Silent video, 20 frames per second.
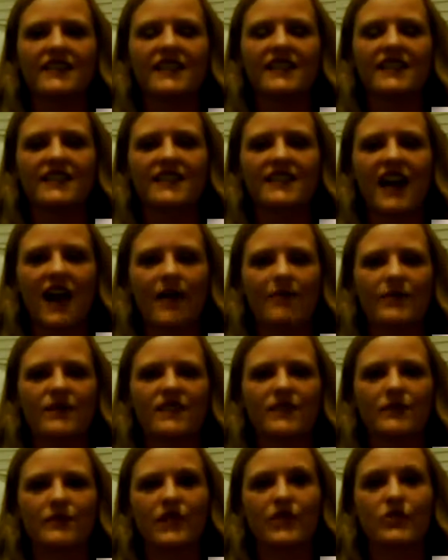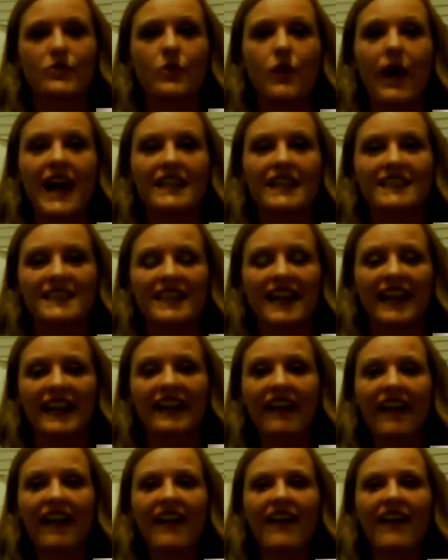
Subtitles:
This has happened to me twice. Like,